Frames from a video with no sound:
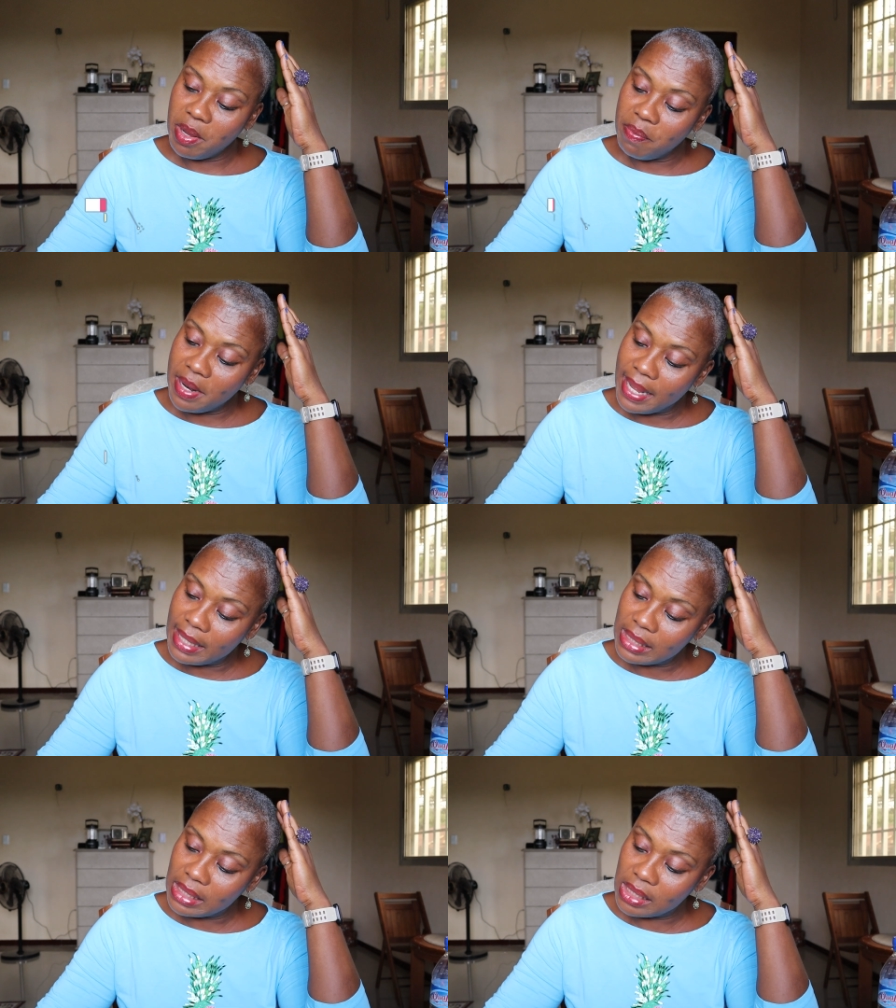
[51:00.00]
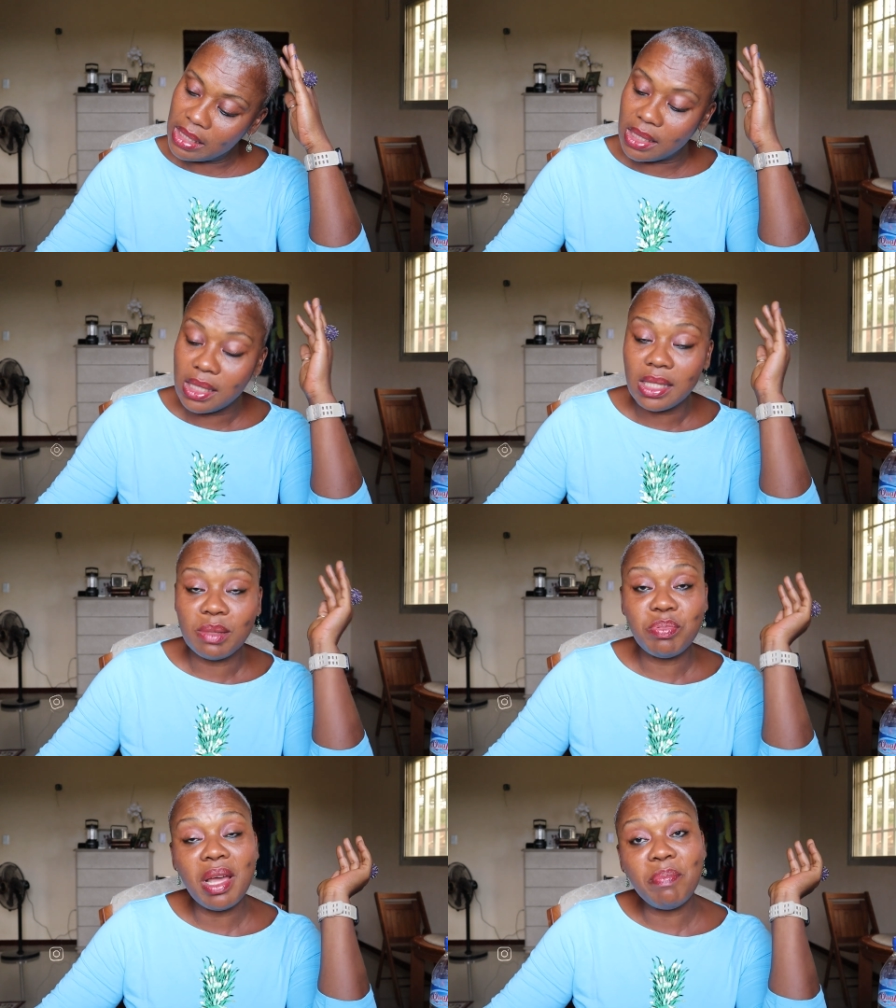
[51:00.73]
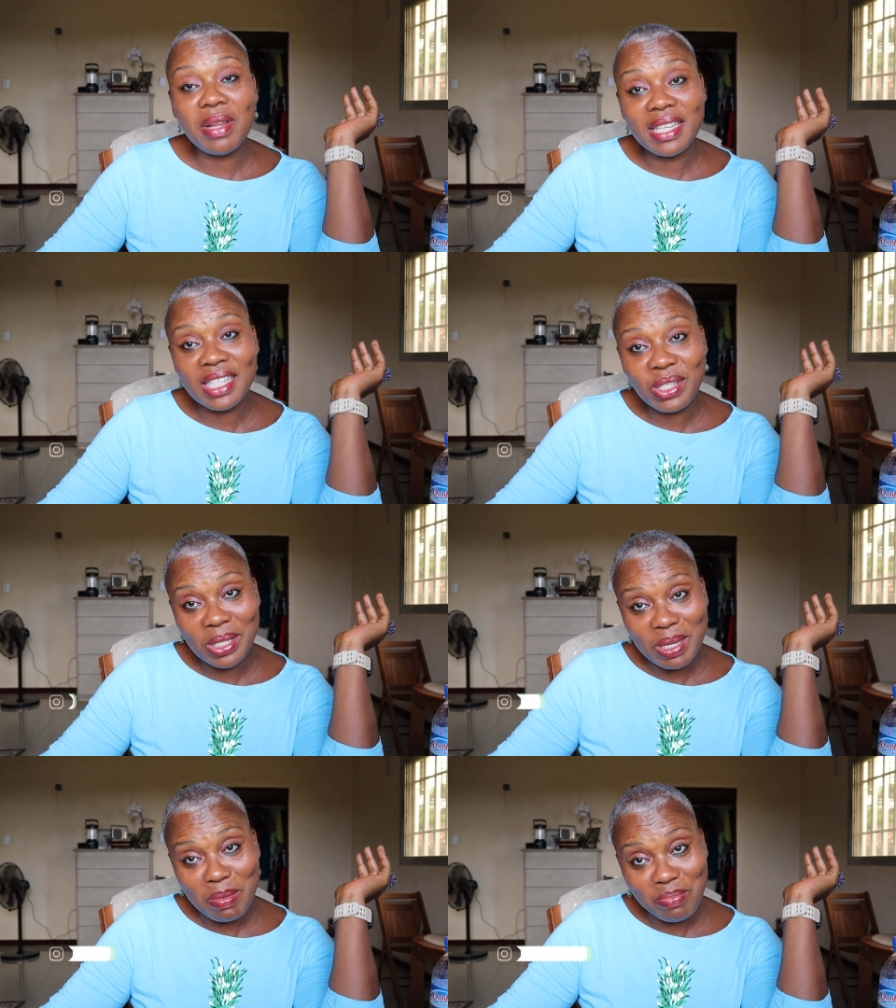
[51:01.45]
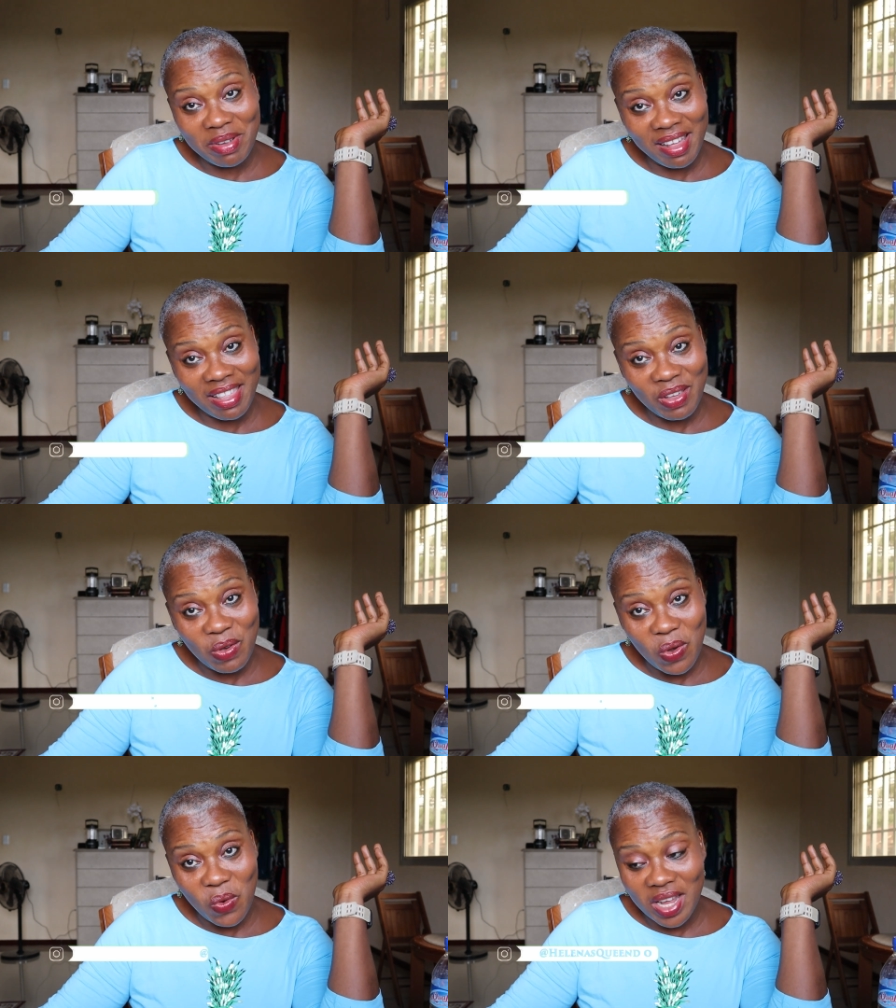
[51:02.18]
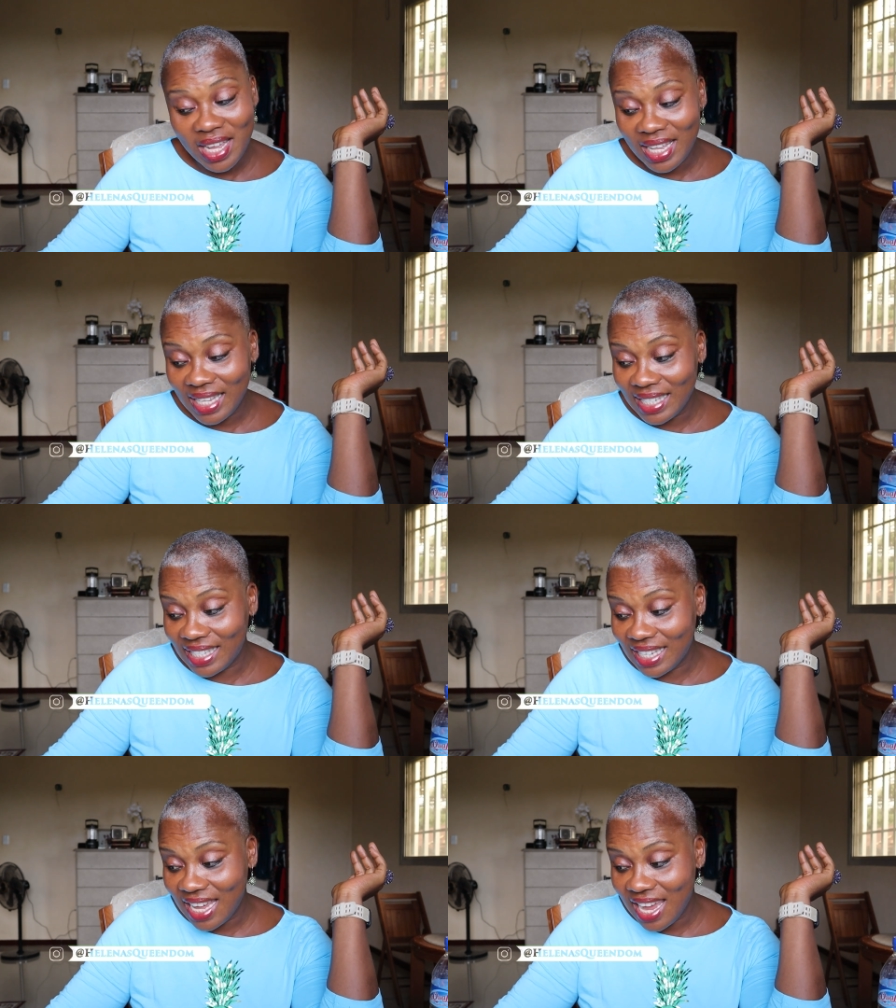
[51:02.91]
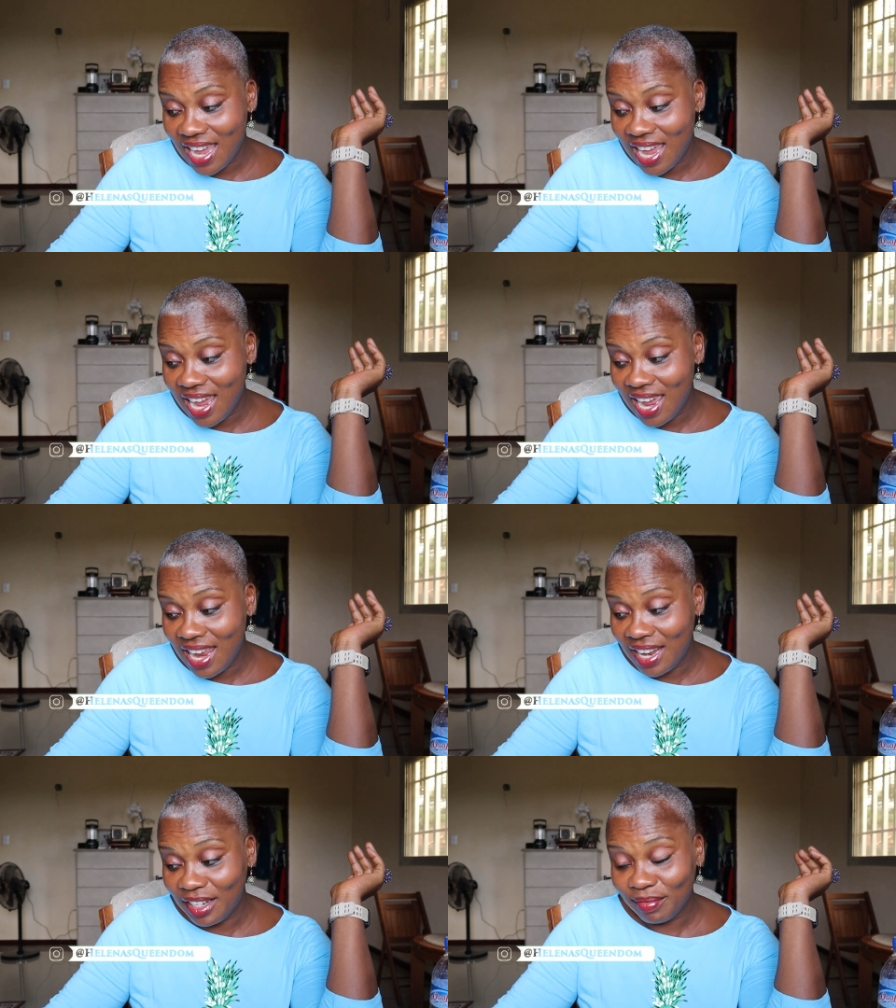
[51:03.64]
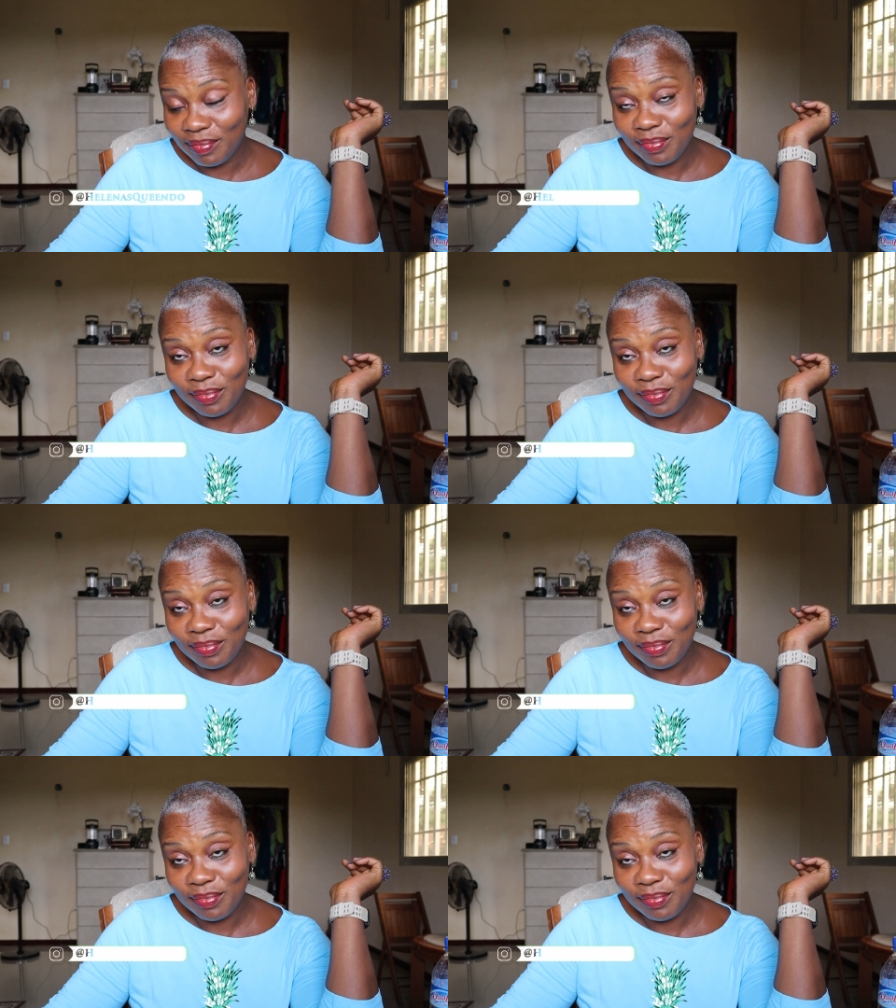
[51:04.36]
be blessed. Be a blessing to somebody always. And